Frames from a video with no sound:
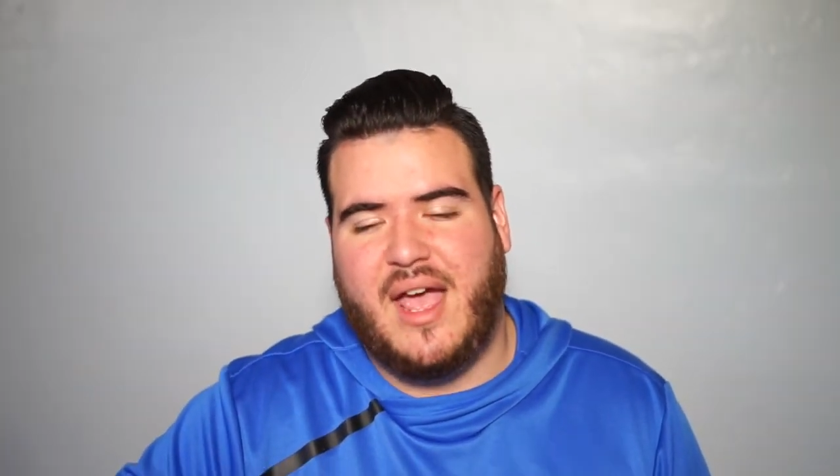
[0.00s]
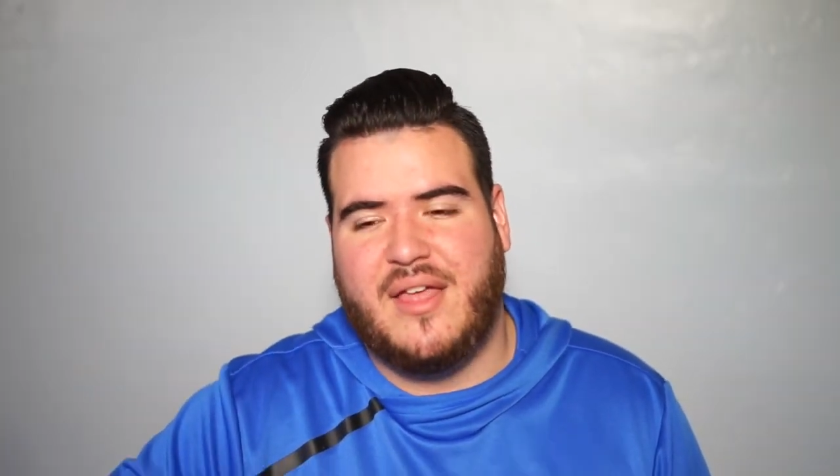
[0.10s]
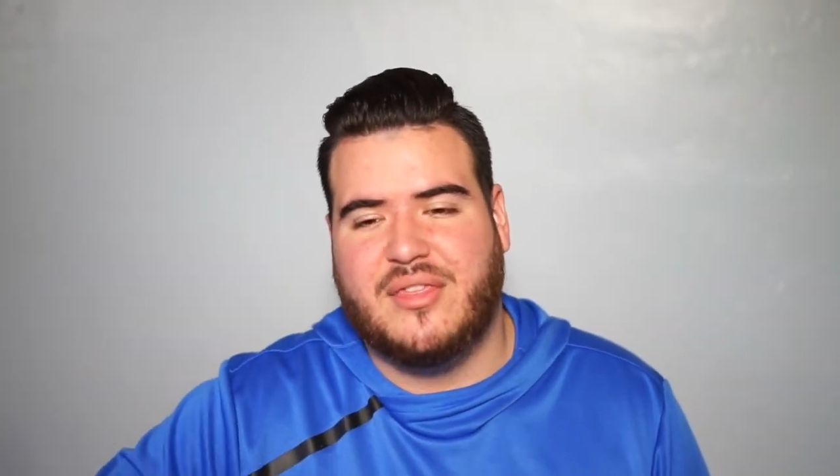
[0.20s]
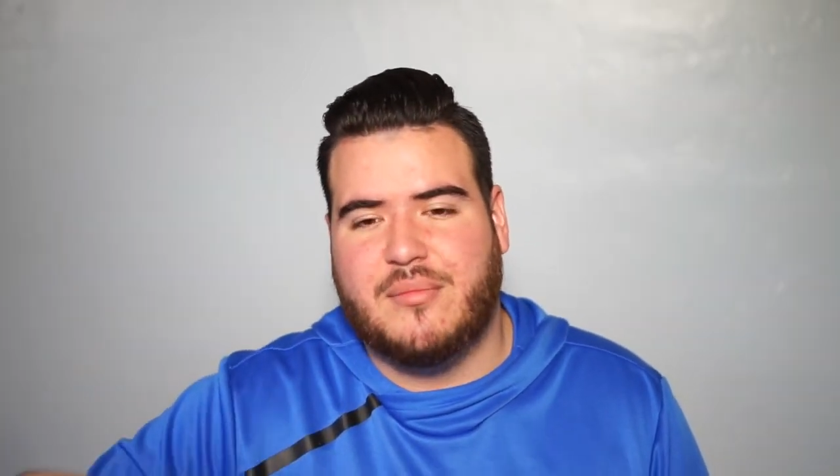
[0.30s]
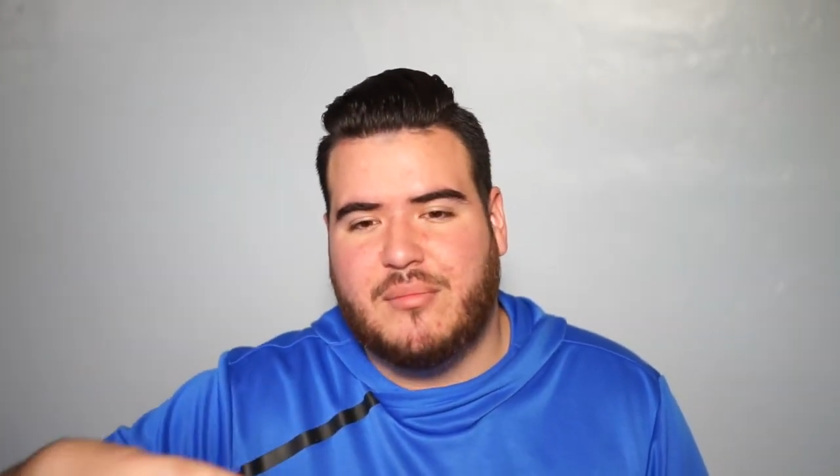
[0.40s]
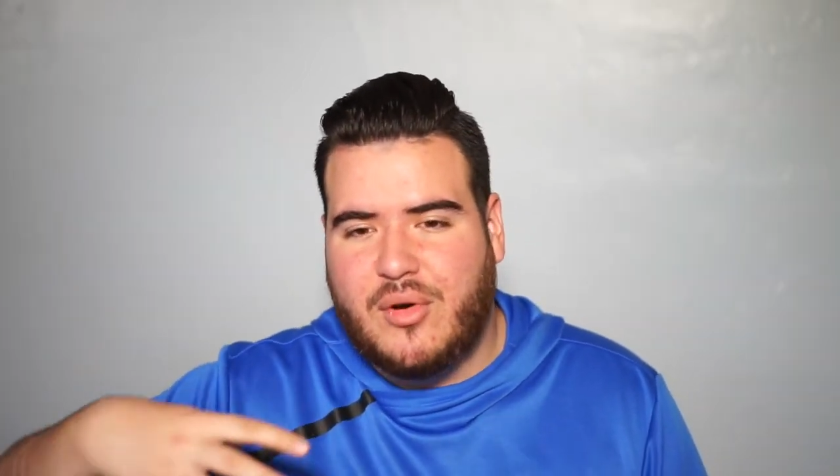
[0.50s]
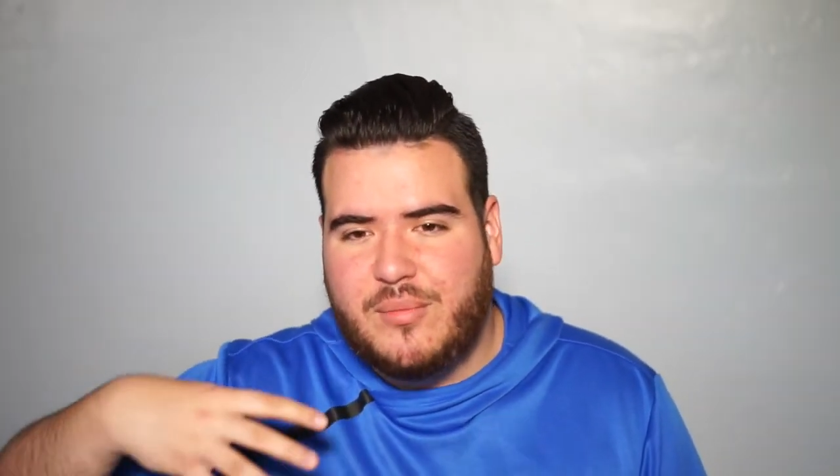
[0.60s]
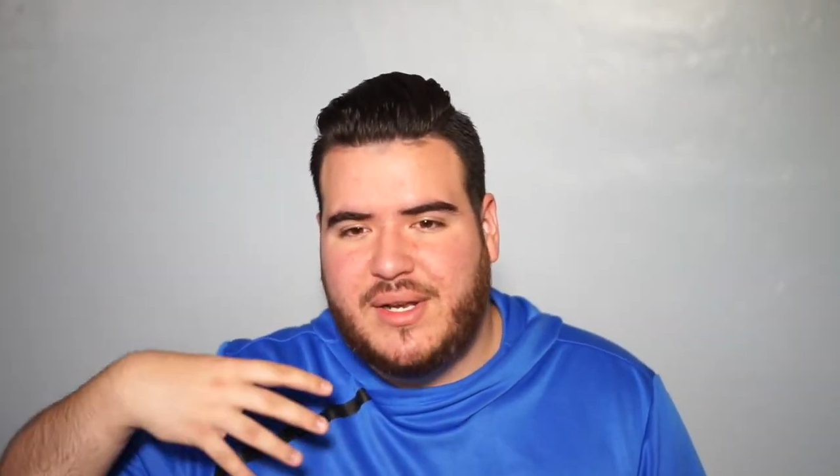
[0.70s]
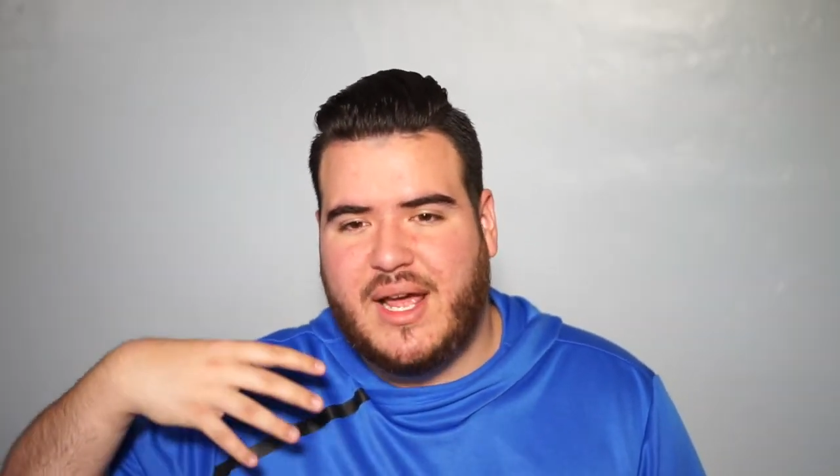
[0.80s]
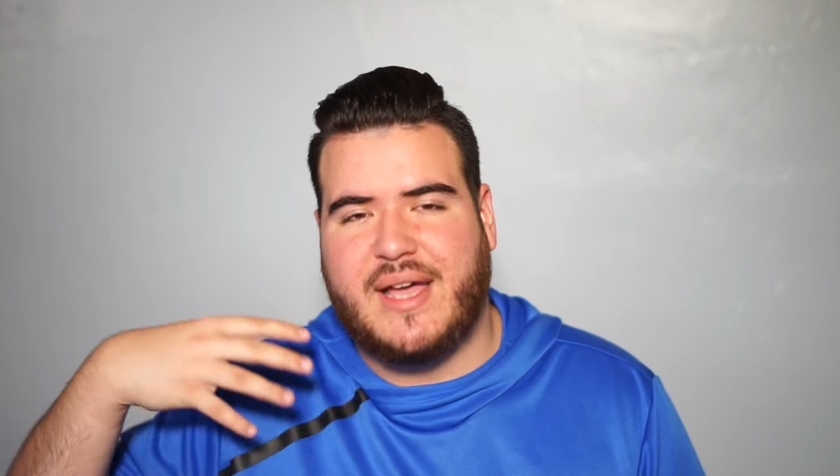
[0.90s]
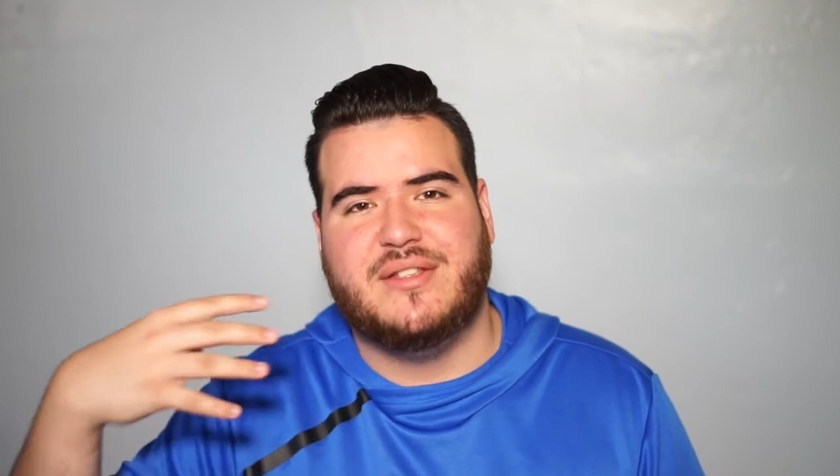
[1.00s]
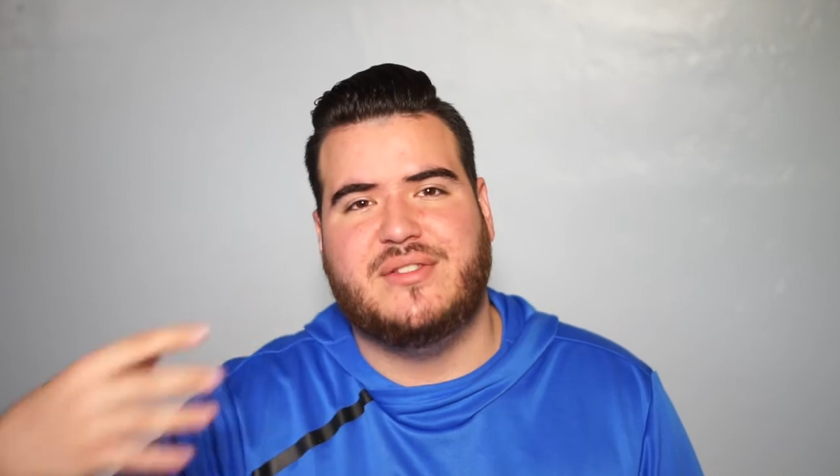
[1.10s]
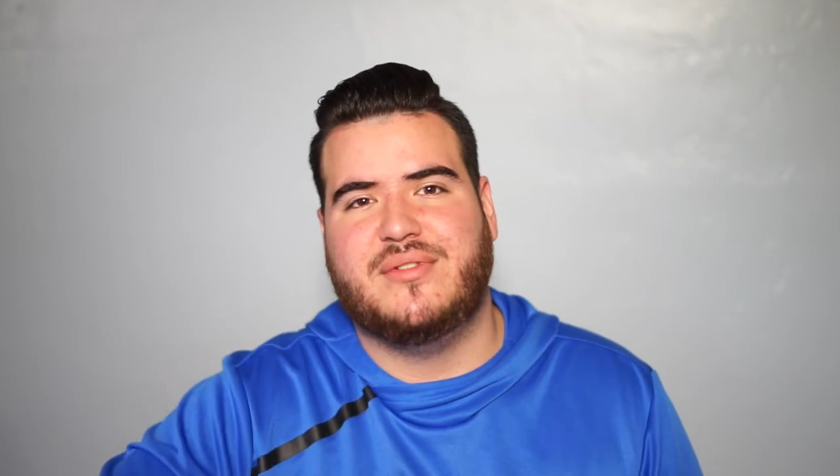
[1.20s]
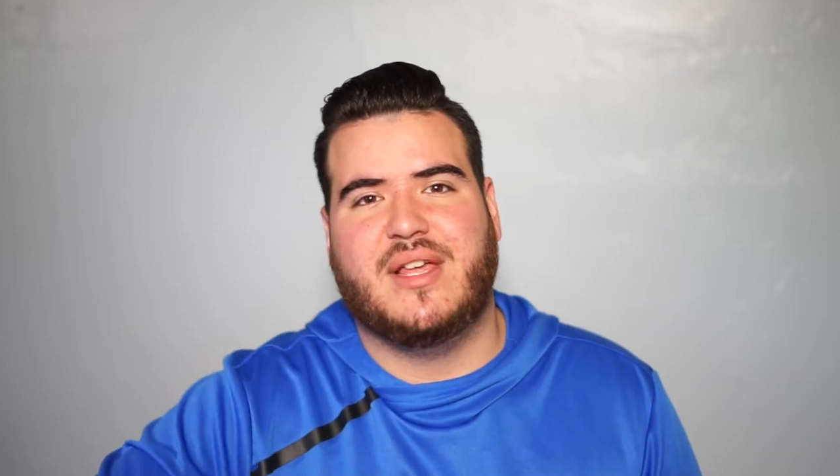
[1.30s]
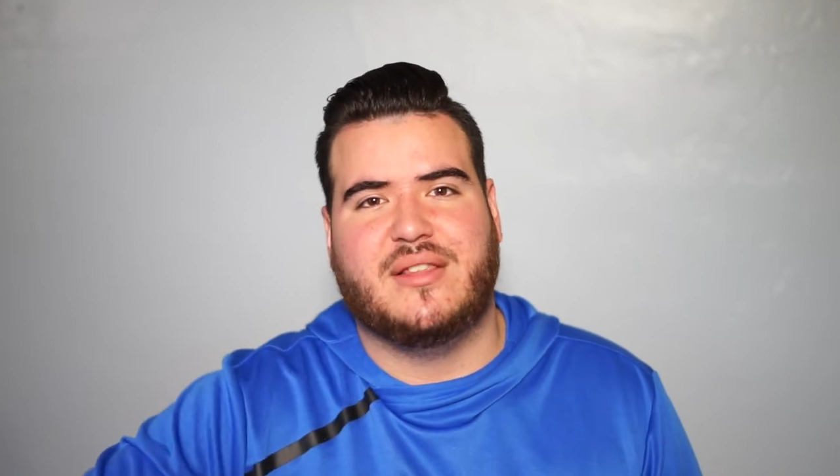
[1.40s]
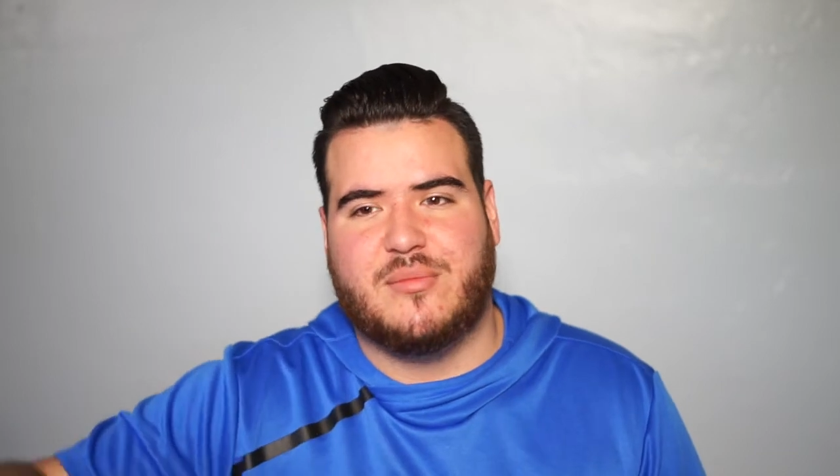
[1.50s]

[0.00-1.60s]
And the moment I do that,